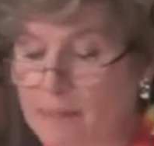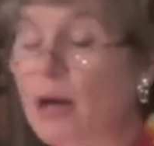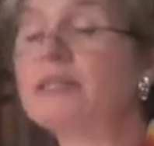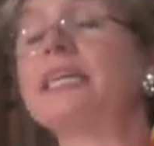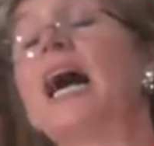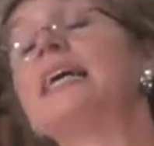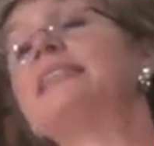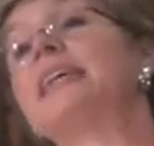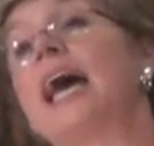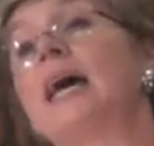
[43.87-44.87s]
melting
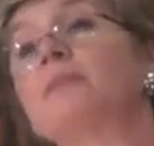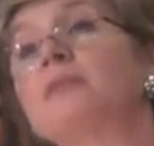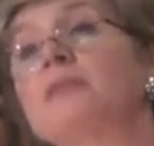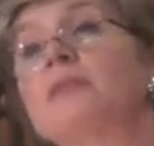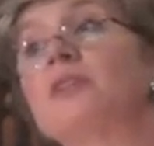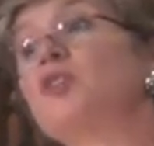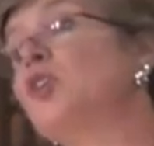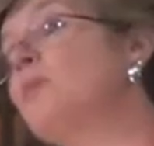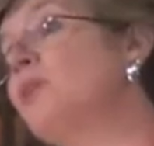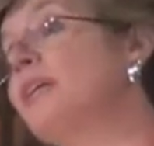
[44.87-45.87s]
ice caps,
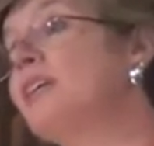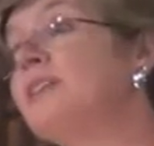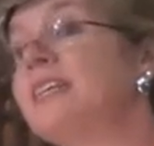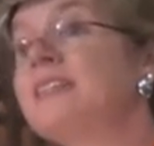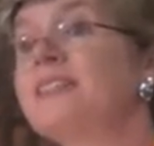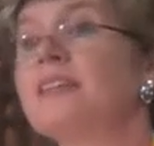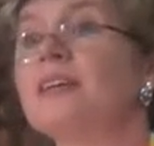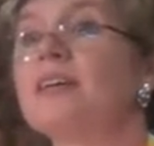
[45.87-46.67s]
terminal illness,